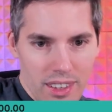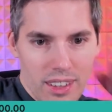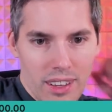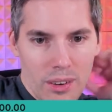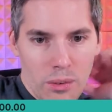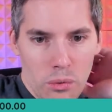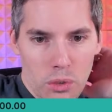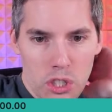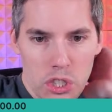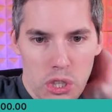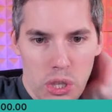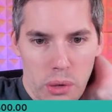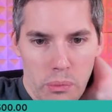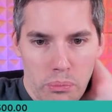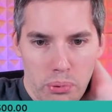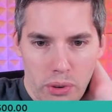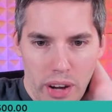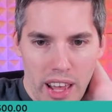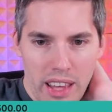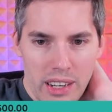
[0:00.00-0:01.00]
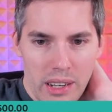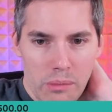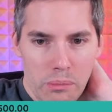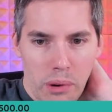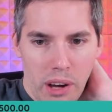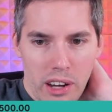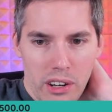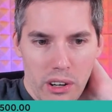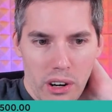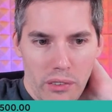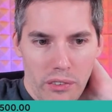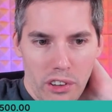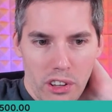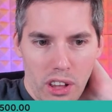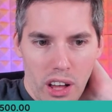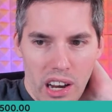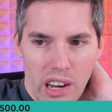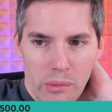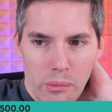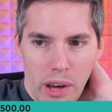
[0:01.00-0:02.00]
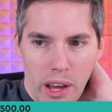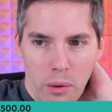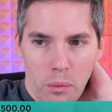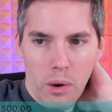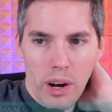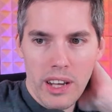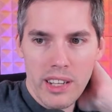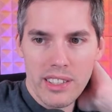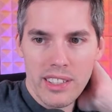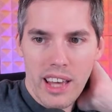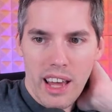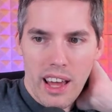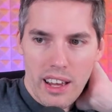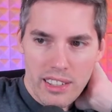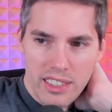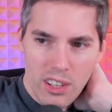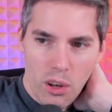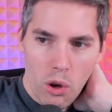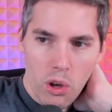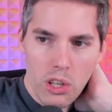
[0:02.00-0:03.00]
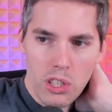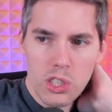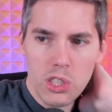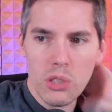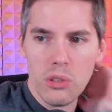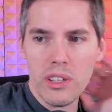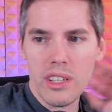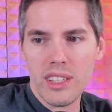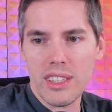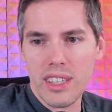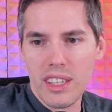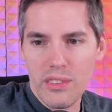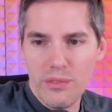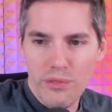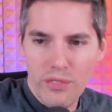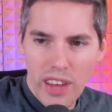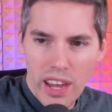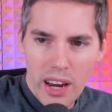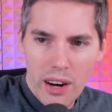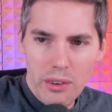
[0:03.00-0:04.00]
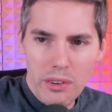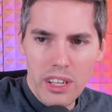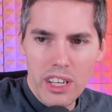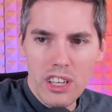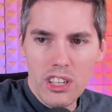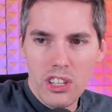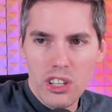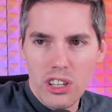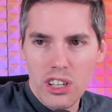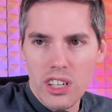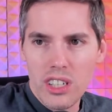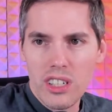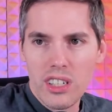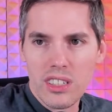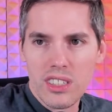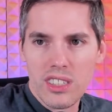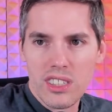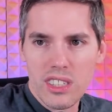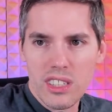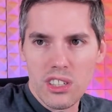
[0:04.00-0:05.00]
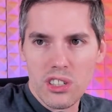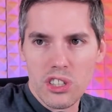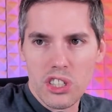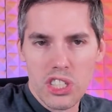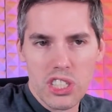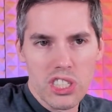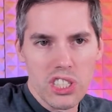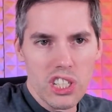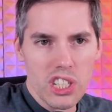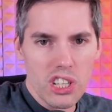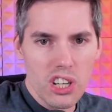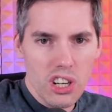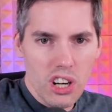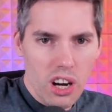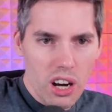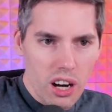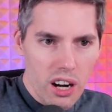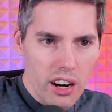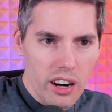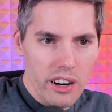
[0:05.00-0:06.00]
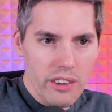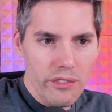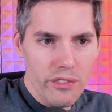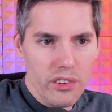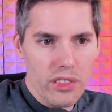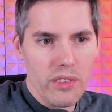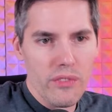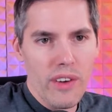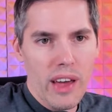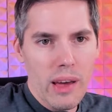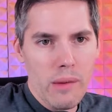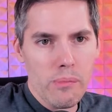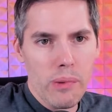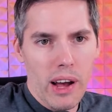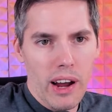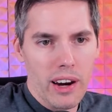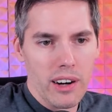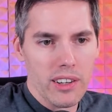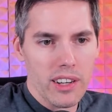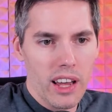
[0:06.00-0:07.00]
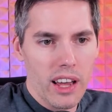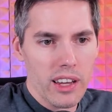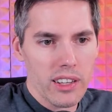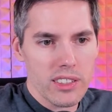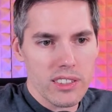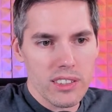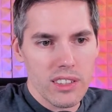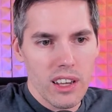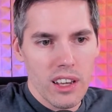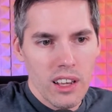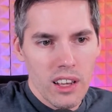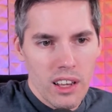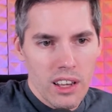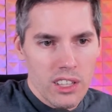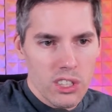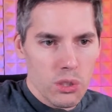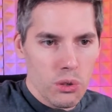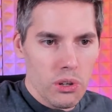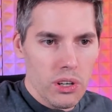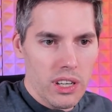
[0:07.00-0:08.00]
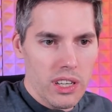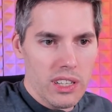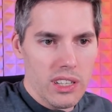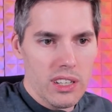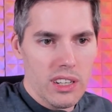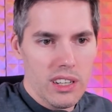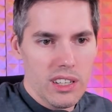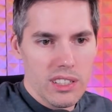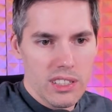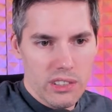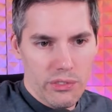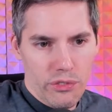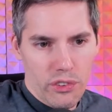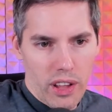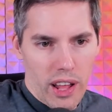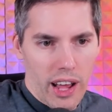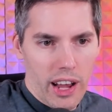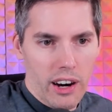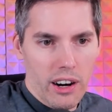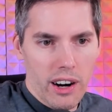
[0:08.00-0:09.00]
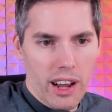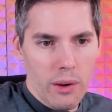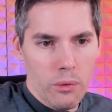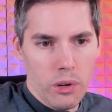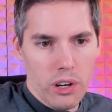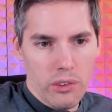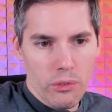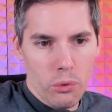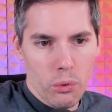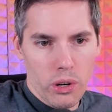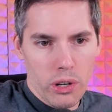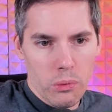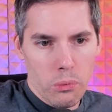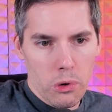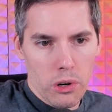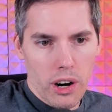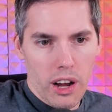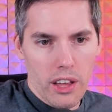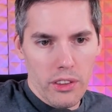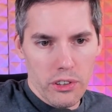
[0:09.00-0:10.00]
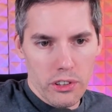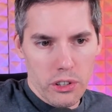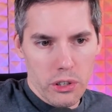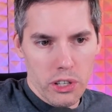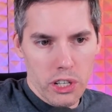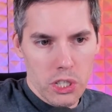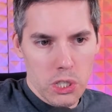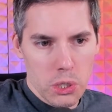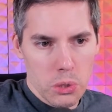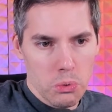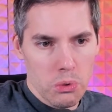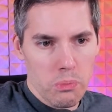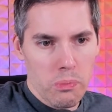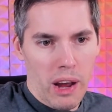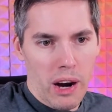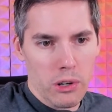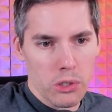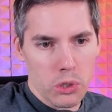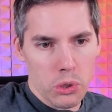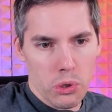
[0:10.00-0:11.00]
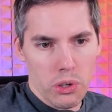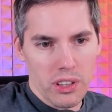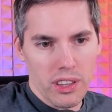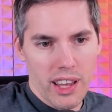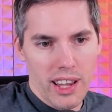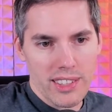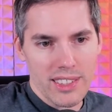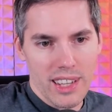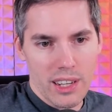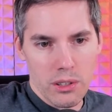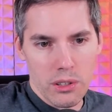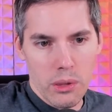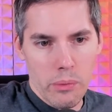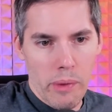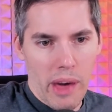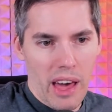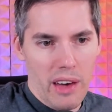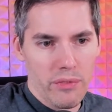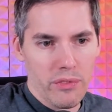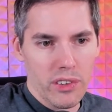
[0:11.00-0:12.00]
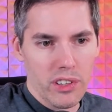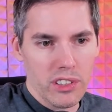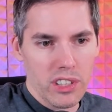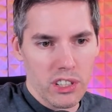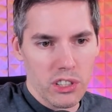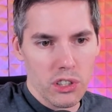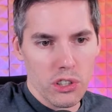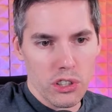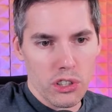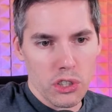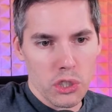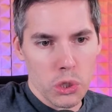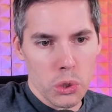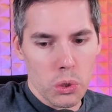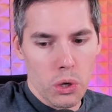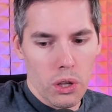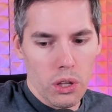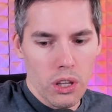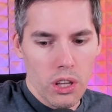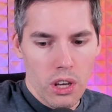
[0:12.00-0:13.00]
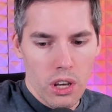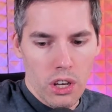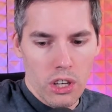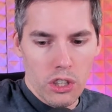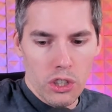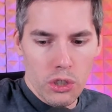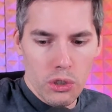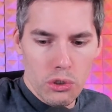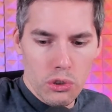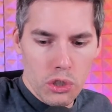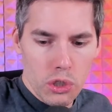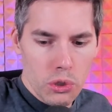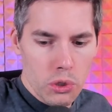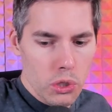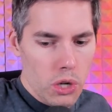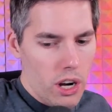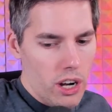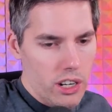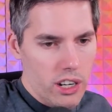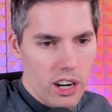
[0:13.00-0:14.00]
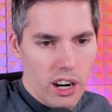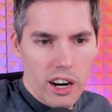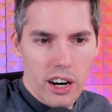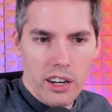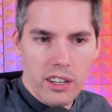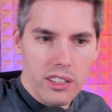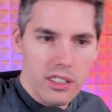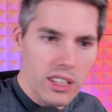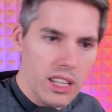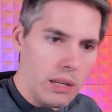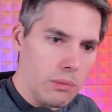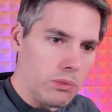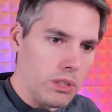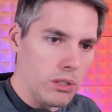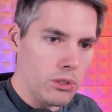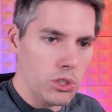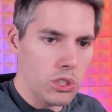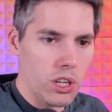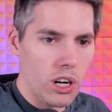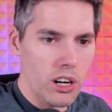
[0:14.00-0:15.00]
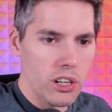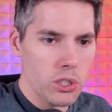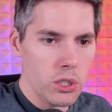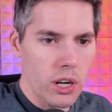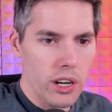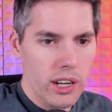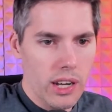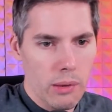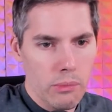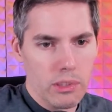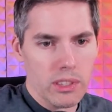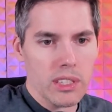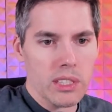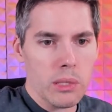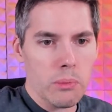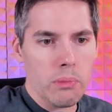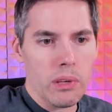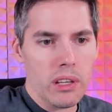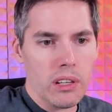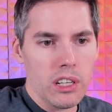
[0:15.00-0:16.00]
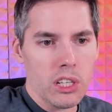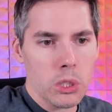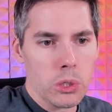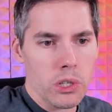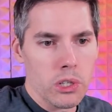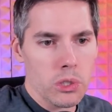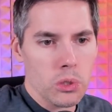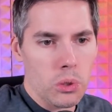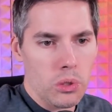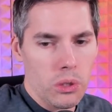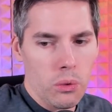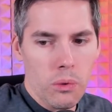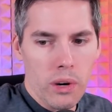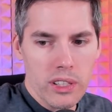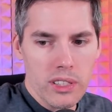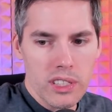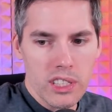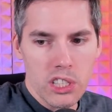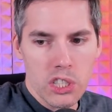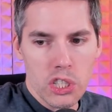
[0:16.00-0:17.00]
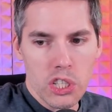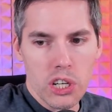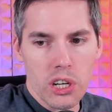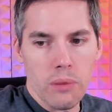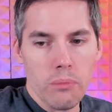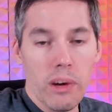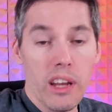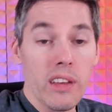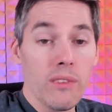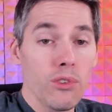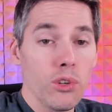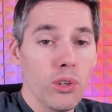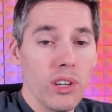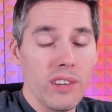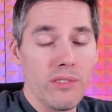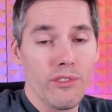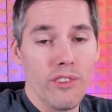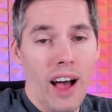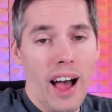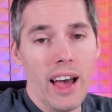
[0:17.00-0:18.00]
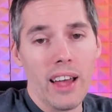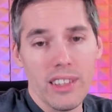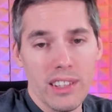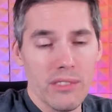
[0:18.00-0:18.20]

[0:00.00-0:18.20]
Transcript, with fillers: was the bread and butter of a lot of my white decks. Also, a very good synergistic card for the vampire decks. So it is a flyer, and whenever one or more other creatures with power two or less enter the battlefield under your control, you do draw a card. Keep those card draw coming. This ability triggers only once each turn, but if you can violent